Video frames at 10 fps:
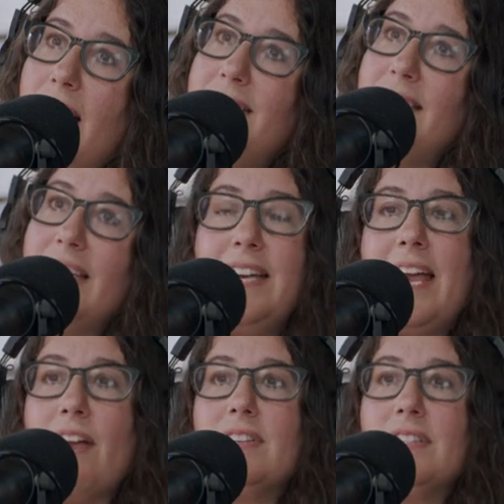I think
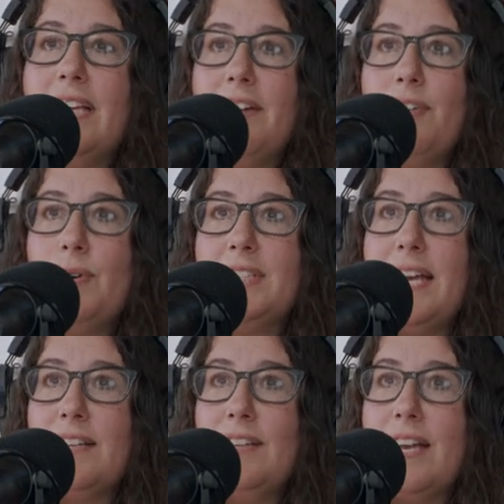inherently, I've always
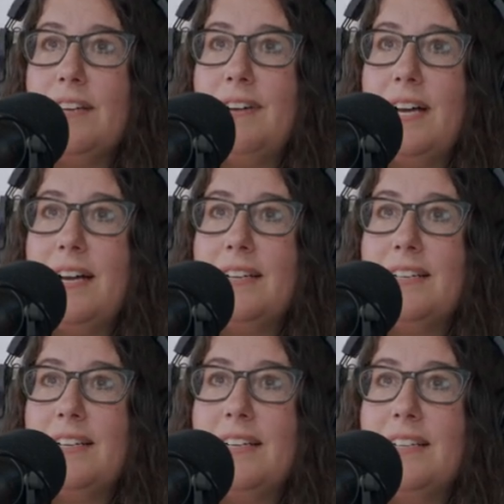had a lot of uh,
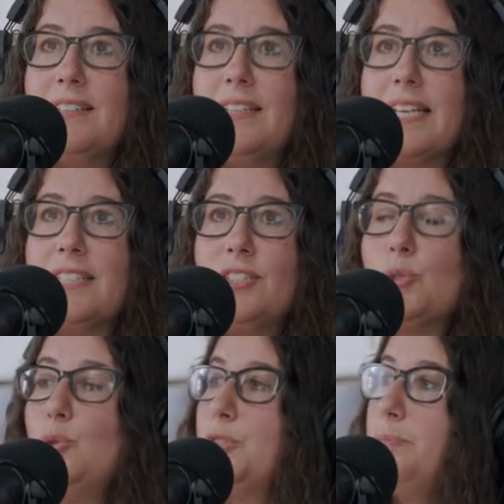like
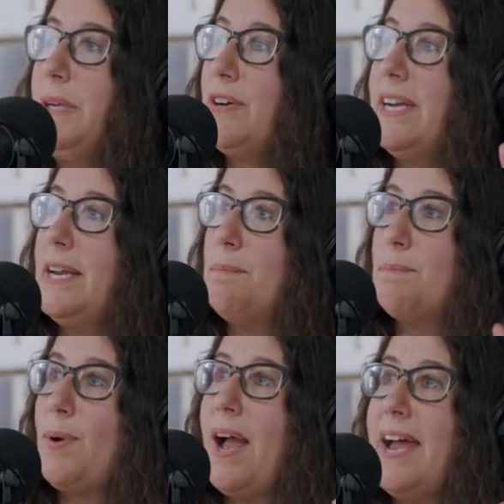school spirit
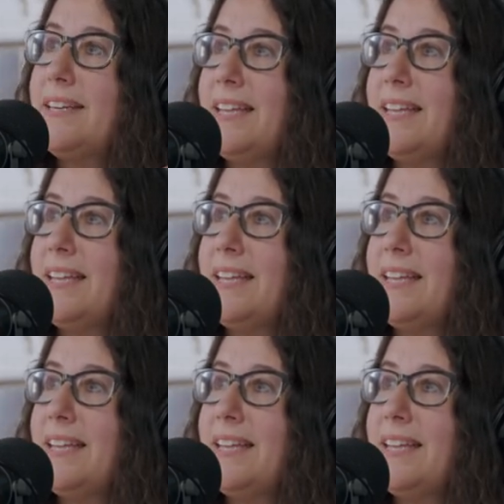and pride.